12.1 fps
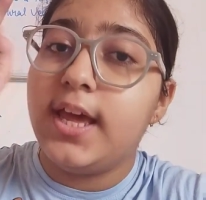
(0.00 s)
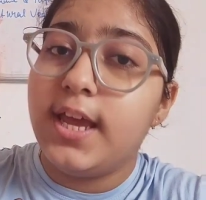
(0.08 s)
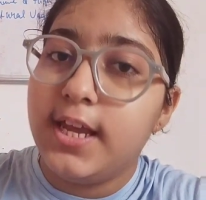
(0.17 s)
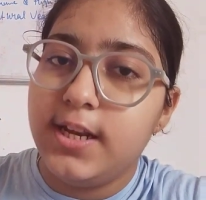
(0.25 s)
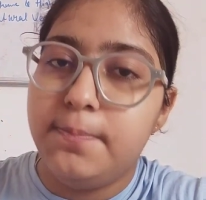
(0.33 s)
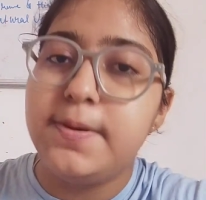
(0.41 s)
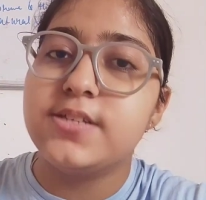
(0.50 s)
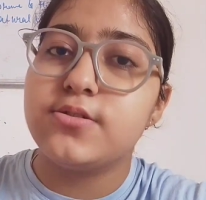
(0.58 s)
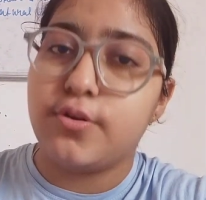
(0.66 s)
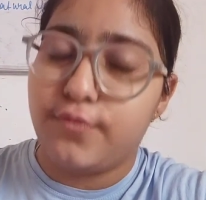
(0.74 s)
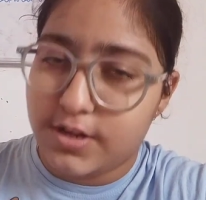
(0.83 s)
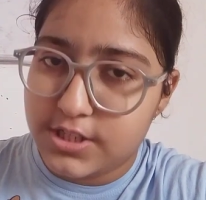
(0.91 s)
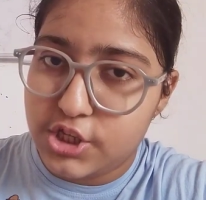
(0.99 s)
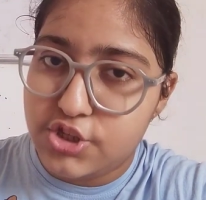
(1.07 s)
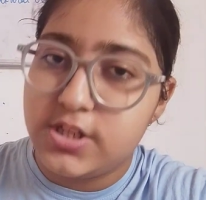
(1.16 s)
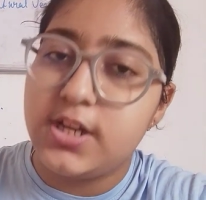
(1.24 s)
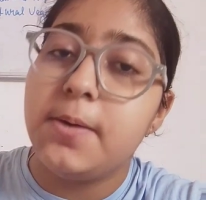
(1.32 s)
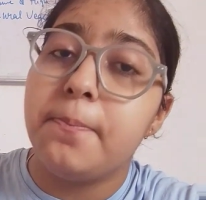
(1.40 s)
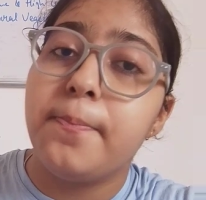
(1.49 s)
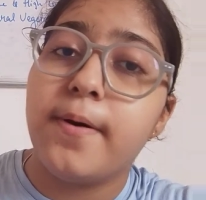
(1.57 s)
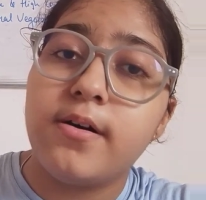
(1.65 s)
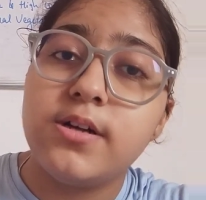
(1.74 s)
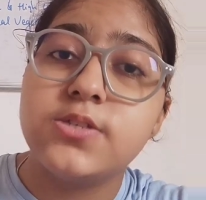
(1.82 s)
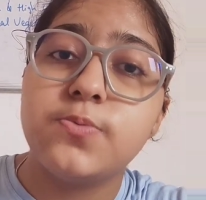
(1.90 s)
in presence of oxygen it
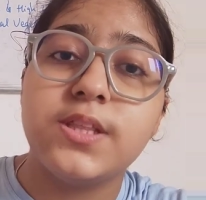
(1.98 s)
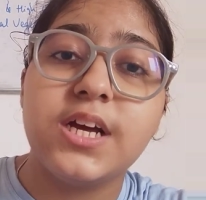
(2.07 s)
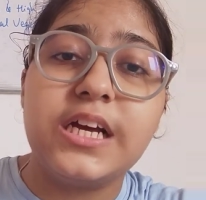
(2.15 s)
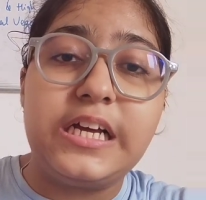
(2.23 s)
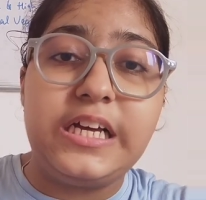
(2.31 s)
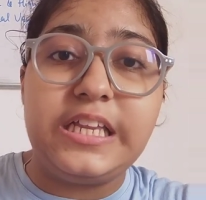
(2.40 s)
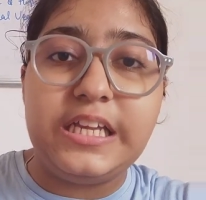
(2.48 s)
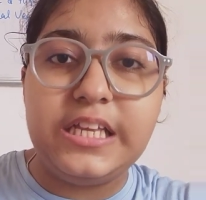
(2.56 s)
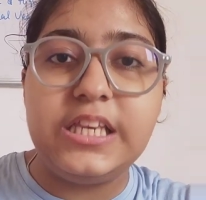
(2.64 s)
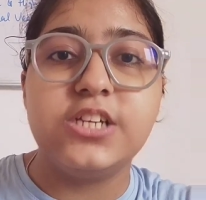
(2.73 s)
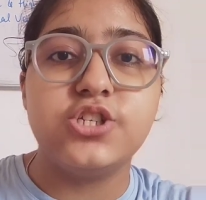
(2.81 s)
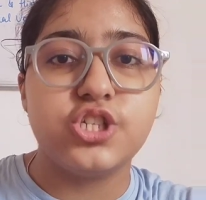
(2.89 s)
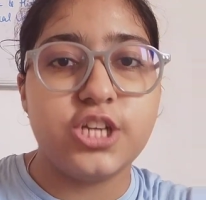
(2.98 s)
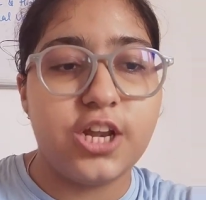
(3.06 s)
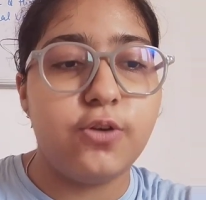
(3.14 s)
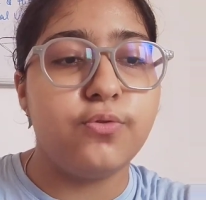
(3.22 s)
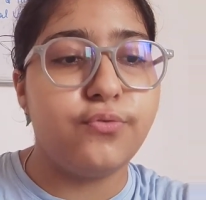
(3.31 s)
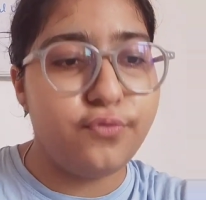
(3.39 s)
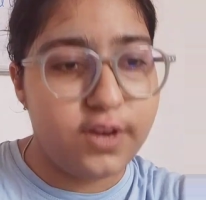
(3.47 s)
burns with a greenish yellow